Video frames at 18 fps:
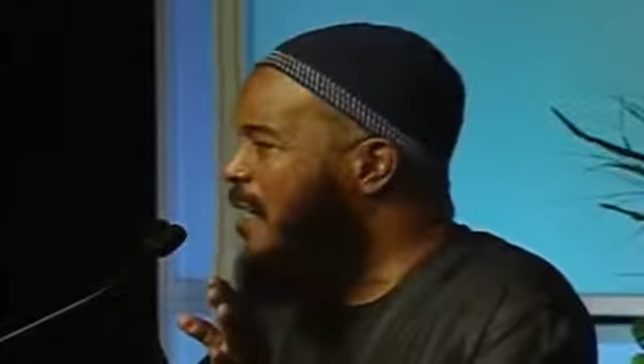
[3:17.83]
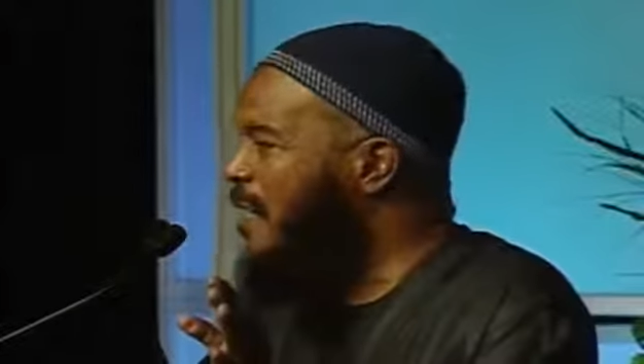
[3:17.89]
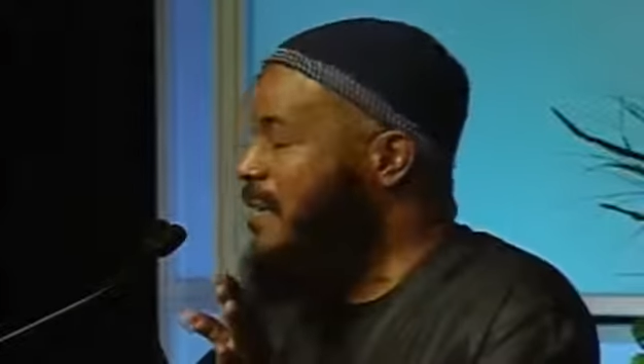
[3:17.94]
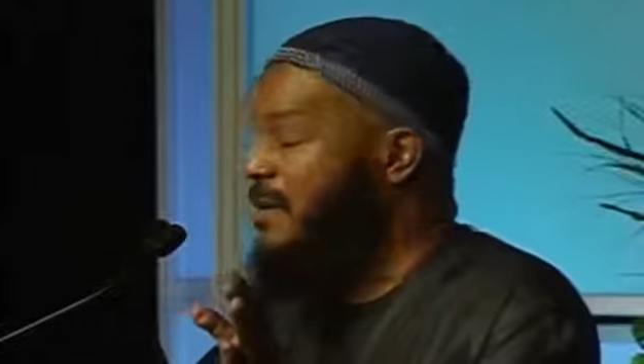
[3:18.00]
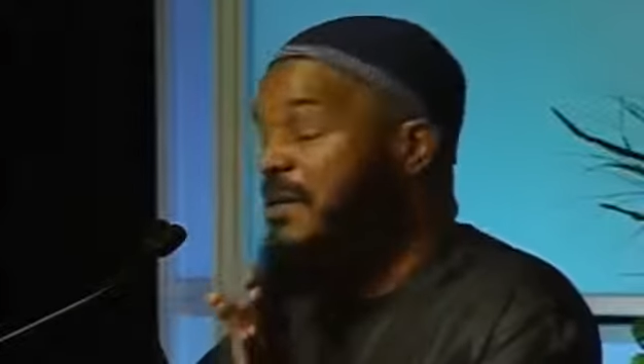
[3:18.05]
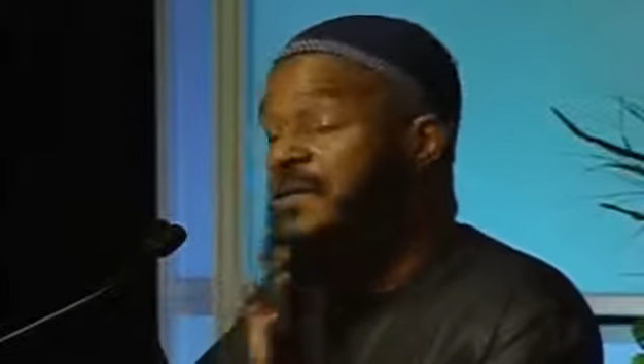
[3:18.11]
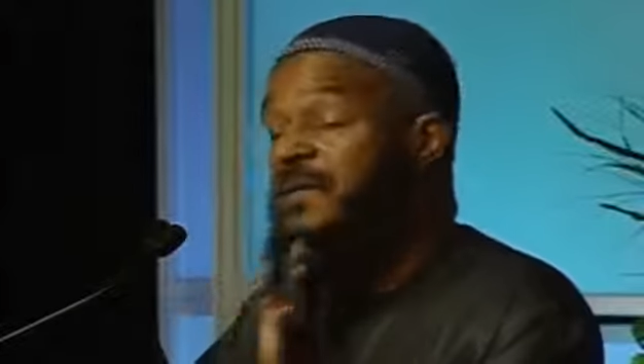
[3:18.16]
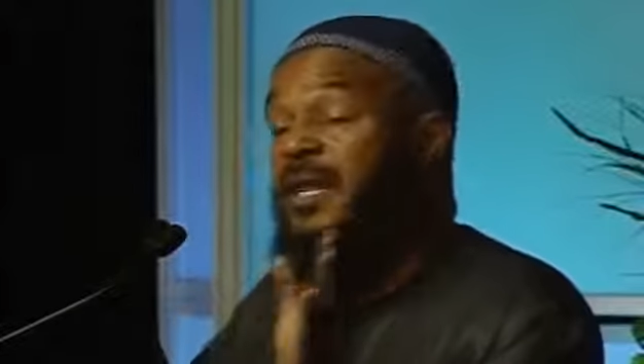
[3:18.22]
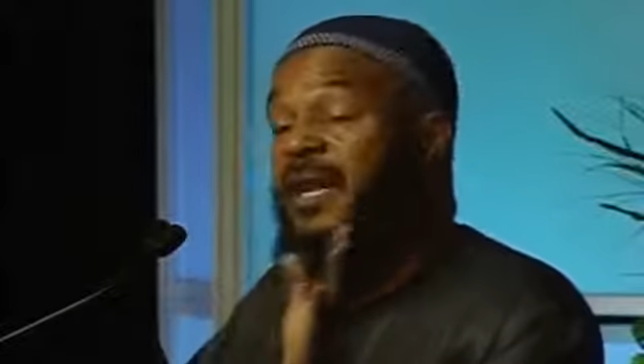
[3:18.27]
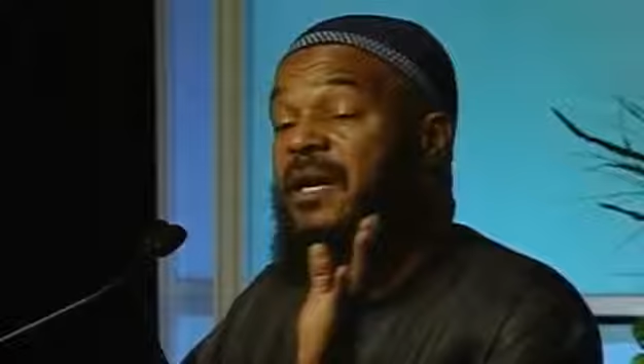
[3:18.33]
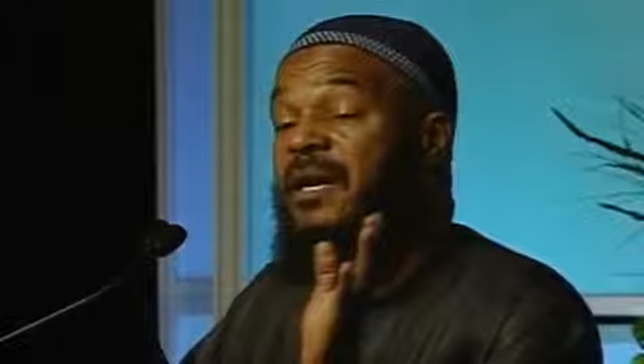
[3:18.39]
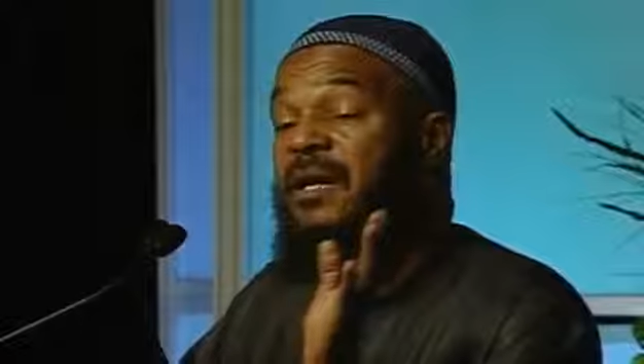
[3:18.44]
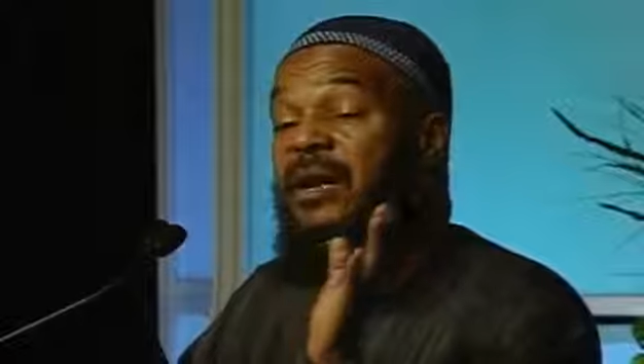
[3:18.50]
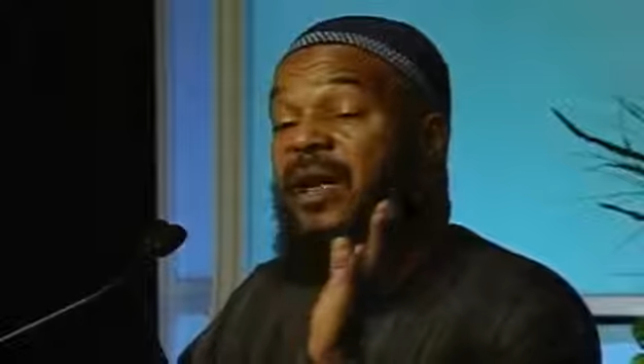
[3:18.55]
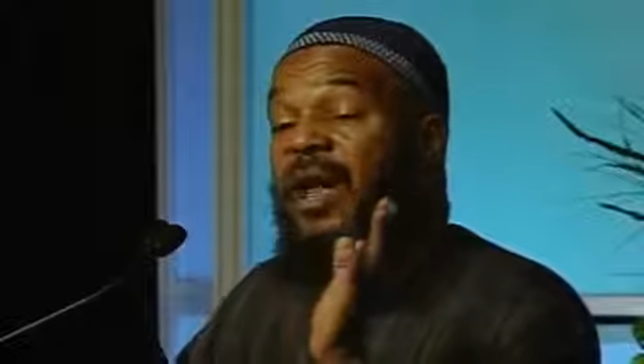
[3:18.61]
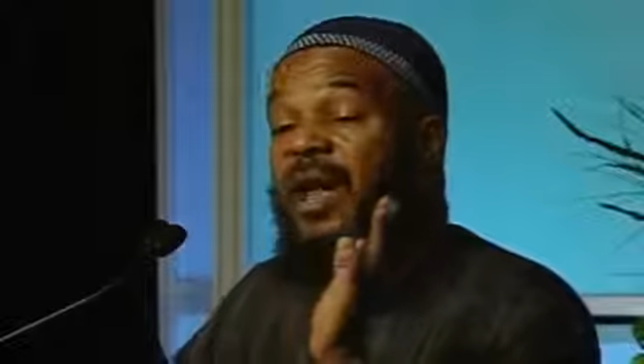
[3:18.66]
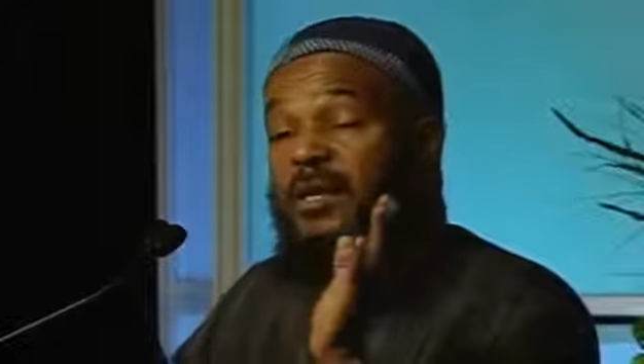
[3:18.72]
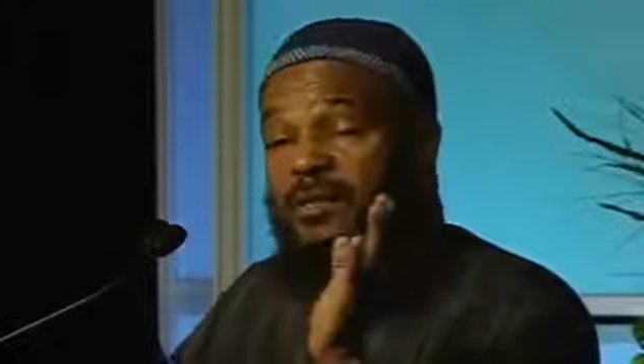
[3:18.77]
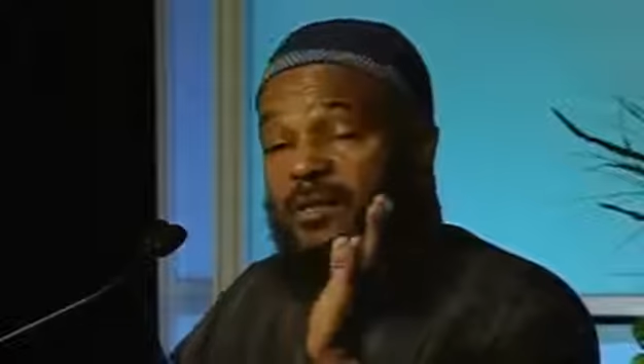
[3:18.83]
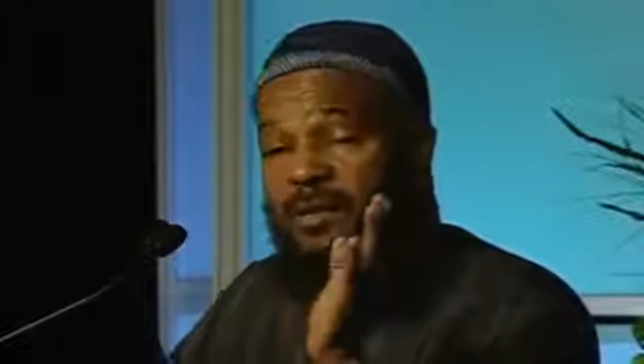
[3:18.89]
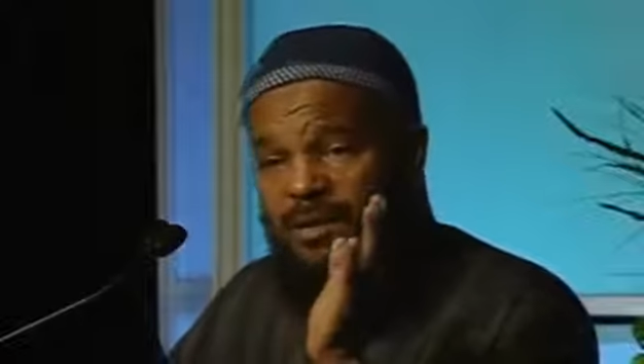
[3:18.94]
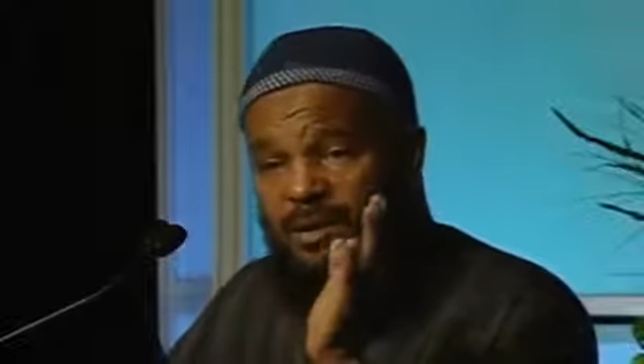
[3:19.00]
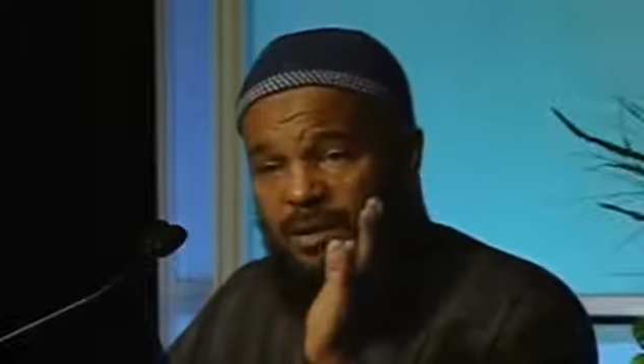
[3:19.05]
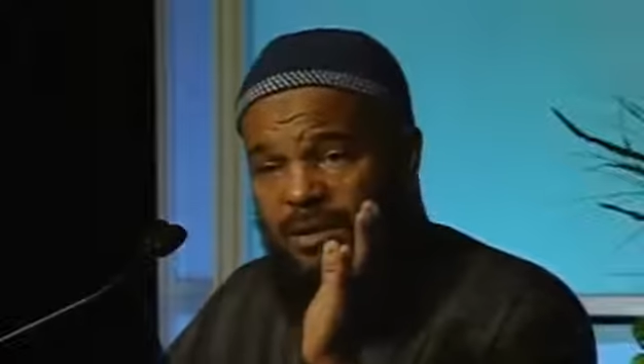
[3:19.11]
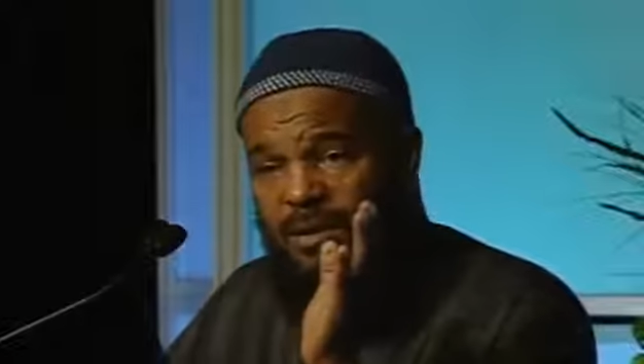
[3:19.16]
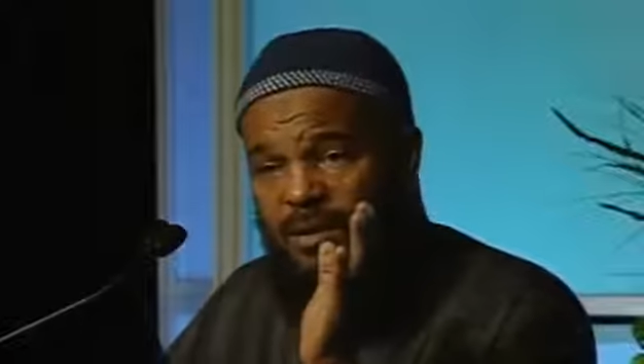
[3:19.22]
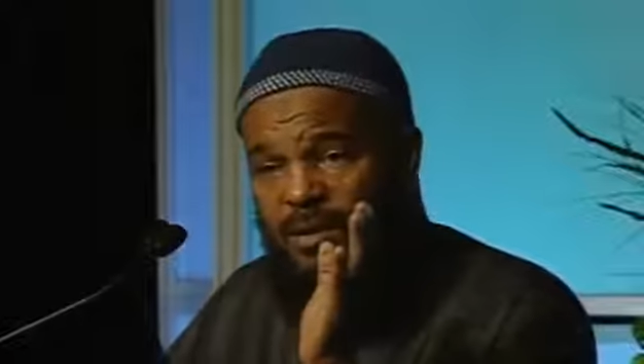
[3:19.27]
is a second
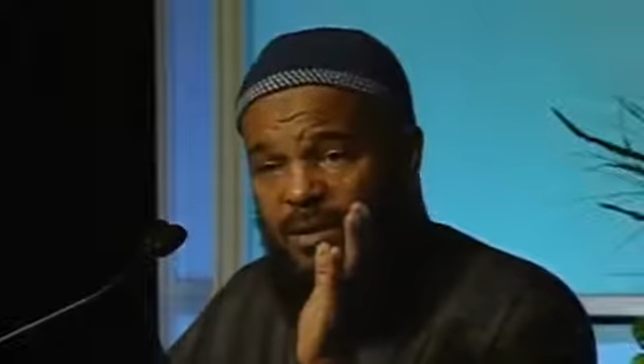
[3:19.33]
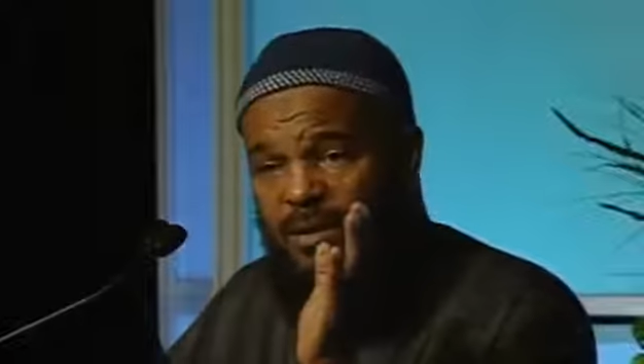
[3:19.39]
lost.